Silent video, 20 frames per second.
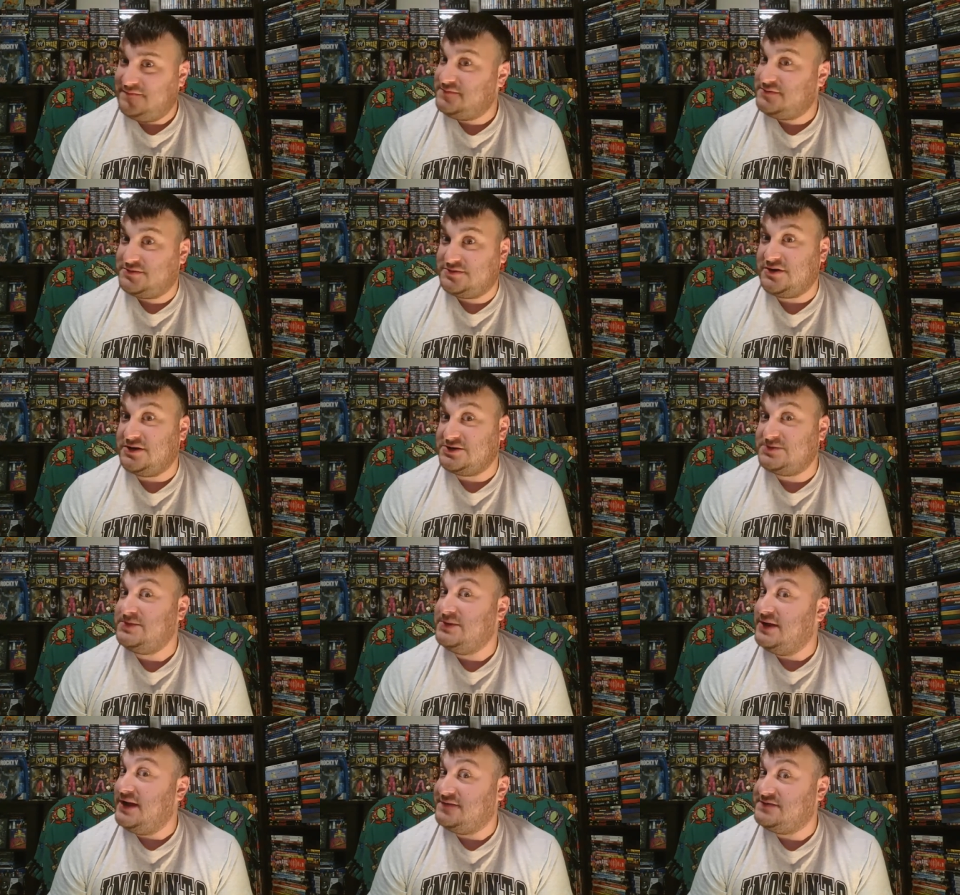Trust
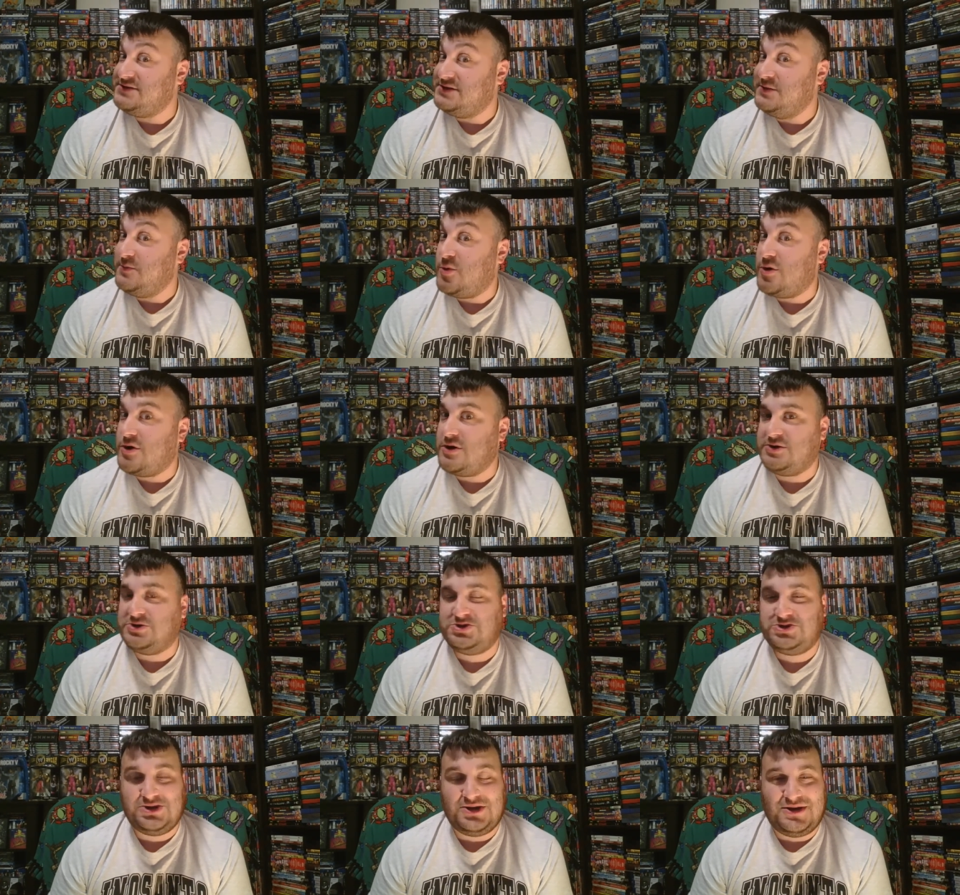me, I've seen
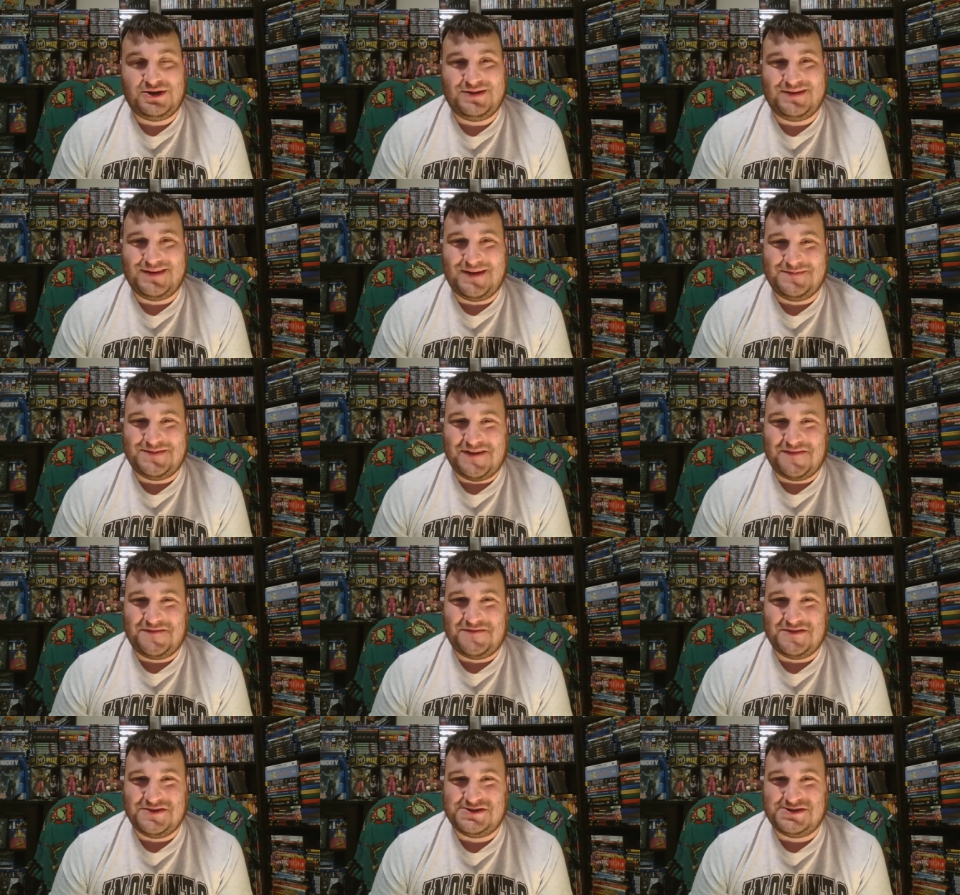worse. I've
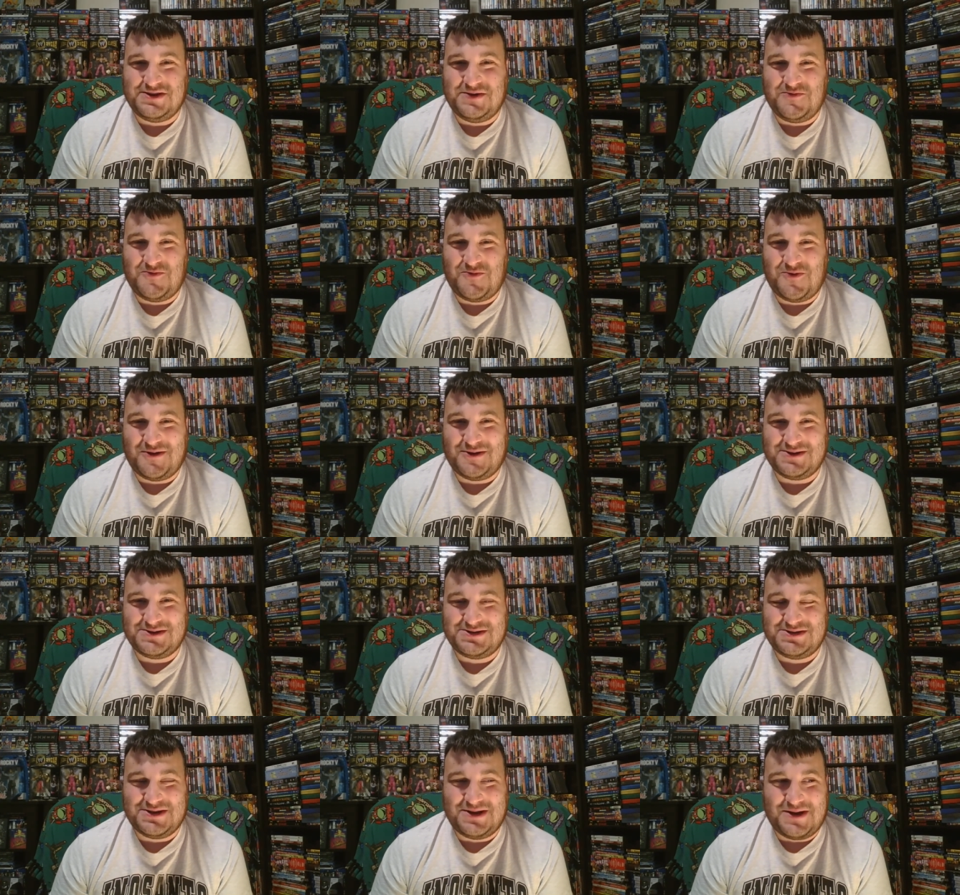definitely seen
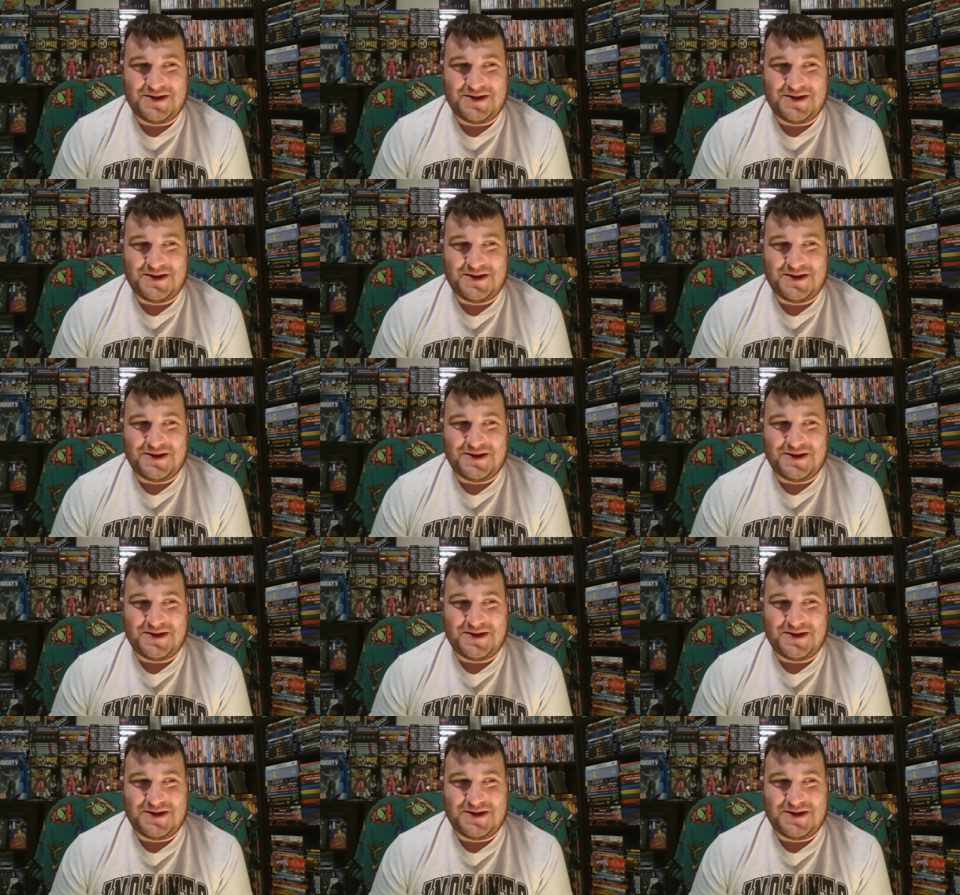worse.